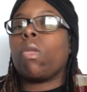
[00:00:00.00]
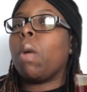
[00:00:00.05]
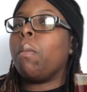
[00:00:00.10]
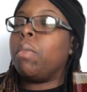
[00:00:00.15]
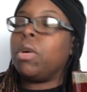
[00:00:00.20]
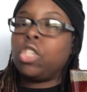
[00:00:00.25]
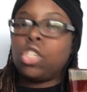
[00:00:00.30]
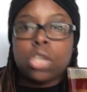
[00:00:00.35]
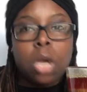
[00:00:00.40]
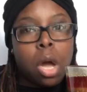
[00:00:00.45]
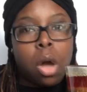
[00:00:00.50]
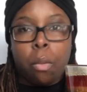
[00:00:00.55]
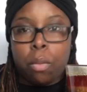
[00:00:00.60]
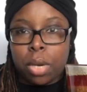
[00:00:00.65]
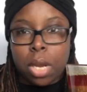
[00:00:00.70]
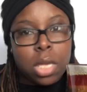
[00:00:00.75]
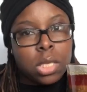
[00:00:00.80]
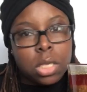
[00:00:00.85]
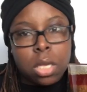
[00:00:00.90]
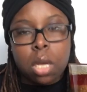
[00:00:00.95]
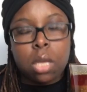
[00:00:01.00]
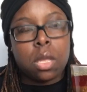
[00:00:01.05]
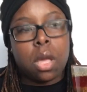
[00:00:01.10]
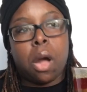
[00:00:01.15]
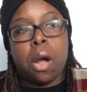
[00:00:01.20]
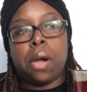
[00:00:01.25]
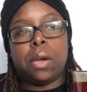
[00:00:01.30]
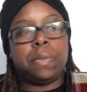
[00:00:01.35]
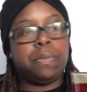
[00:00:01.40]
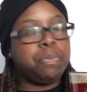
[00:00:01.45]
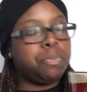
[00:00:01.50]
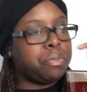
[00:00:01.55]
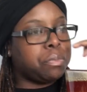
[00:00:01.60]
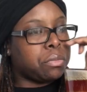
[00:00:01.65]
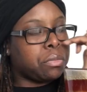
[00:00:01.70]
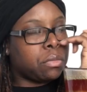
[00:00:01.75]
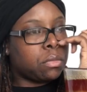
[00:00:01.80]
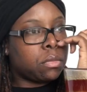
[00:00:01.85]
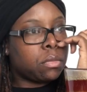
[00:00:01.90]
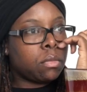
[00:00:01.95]
But y'all, when I tell y'all,
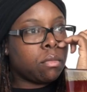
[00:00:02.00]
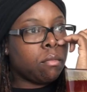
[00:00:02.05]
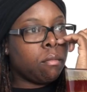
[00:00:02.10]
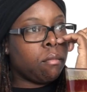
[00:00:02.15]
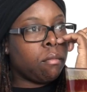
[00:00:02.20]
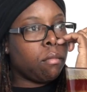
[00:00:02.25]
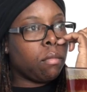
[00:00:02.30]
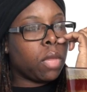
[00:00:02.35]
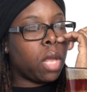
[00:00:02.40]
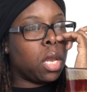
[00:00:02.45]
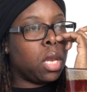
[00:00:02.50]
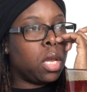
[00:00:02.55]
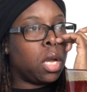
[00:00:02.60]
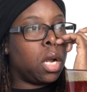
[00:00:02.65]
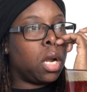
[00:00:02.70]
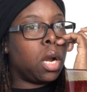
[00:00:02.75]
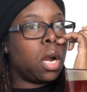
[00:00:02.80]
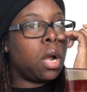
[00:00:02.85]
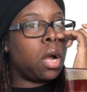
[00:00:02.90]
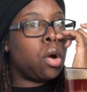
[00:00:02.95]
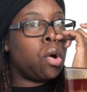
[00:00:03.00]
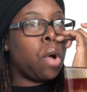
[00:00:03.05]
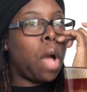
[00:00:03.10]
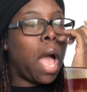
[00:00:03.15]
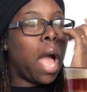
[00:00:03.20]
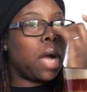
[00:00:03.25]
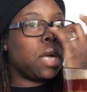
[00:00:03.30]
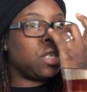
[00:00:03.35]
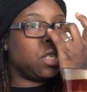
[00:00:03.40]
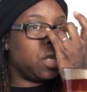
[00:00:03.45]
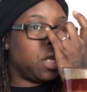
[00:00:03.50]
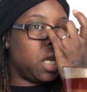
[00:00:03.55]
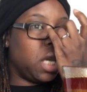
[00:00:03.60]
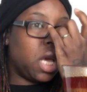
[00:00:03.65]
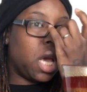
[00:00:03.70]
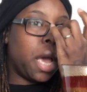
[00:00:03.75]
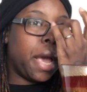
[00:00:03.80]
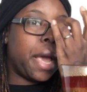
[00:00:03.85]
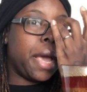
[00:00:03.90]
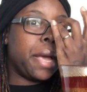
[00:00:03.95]
the girl actually
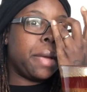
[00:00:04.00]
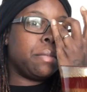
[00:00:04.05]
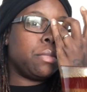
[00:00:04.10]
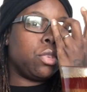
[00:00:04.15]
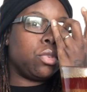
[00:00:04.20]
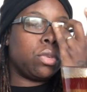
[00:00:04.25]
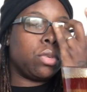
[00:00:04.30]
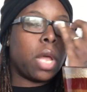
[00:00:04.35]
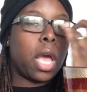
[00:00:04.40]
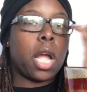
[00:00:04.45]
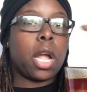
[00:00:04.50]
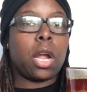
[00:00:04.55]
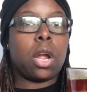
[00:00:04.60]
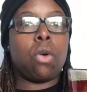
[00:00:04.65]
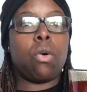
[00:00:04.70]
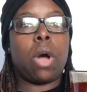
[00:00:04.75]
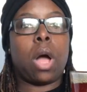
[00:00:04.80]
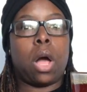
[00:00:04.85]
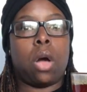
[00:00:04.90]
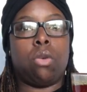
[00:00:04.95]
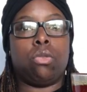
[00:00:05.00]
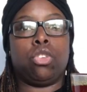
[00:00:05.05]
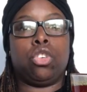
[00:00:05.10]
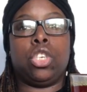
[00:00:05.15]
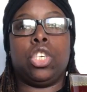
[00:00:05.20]
came to that girl's house.